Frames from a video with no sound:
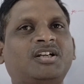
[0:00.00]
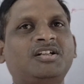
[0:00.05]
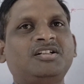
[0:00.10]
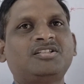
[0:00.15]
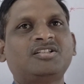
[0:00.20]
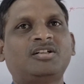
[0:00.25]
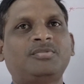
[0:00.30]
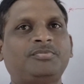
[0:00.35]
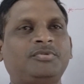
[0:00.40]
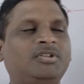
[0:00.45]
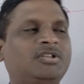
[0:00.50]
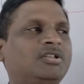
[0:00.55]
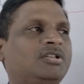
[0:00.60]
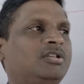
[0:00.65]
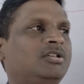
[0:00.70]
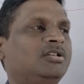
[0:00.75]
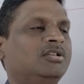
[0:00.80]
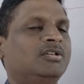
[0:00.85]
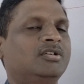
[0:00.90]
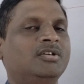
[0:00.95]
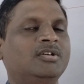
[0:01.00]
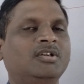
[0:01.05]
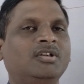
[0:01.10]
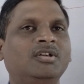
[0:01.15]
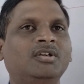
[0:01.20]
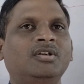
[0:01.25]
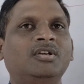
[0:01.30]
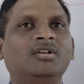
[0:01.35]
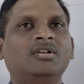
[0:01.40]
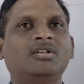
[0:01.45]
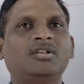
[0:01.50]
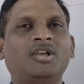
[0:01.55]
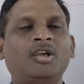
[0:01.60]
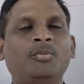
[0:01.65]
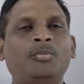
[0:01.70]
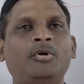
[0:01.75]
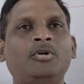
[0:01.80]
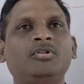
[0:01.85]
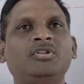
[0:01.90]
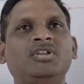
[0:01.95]
second chapter
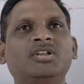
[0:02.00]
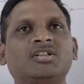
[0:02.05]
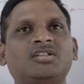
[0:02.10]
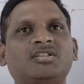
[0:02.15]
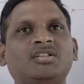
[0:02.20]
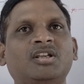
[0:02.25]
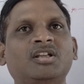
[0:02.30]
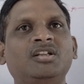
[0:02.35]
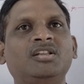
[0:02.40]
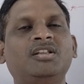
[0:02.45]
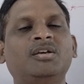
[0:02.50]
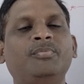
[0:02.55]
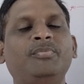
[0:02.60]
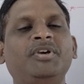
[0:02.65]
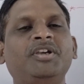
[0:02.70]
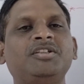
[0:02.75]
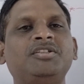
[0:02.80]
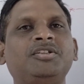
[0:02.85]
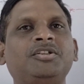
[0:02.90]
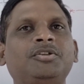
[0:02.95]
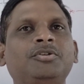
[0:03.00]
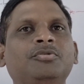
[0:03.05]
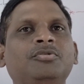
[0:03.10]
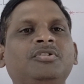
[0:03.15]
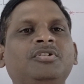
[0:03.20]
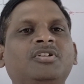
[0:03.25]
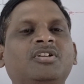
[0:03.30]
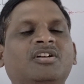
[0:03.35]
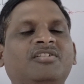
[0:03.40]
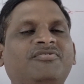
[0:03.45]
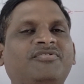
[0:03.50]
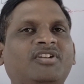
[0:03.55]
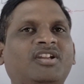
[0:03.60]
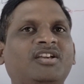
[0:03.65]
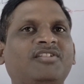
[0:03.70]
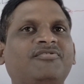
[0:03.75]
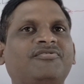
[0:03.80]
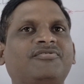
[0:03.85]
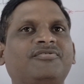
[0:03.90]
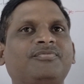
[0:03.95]
about the cell, the basic unit
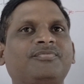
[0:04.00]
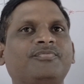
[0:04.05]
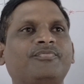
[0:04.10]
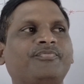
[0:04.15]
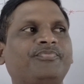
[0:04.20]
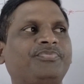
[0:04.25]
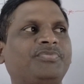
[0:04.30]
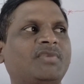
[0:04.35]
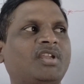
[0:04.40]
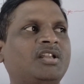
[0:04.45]
of life.